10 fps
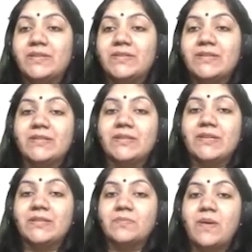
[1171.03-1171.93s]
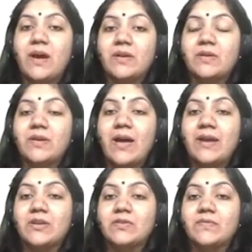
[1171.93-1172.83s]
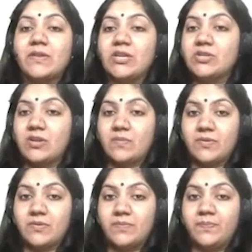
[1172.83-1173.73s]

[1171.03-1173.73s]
designated partner identification number.